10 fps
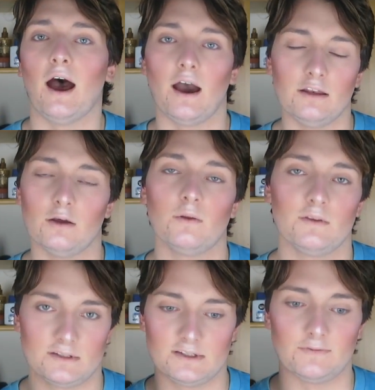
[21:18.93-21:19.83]
I know
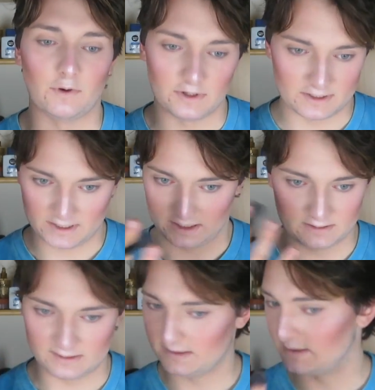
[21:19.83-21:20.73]
this is very
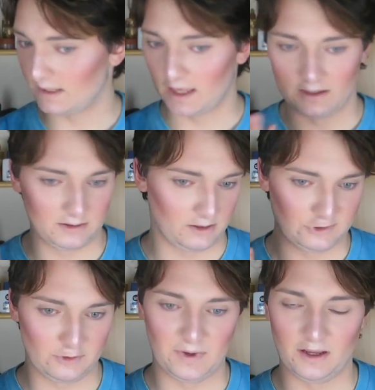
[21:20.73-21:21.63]
intense highlight and
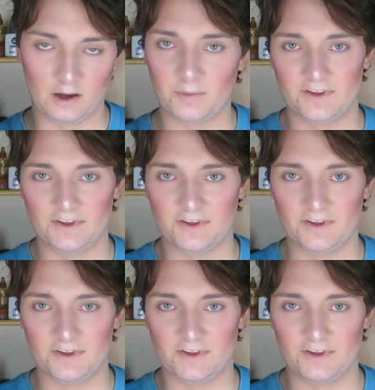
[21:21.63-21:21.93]
contour makeup,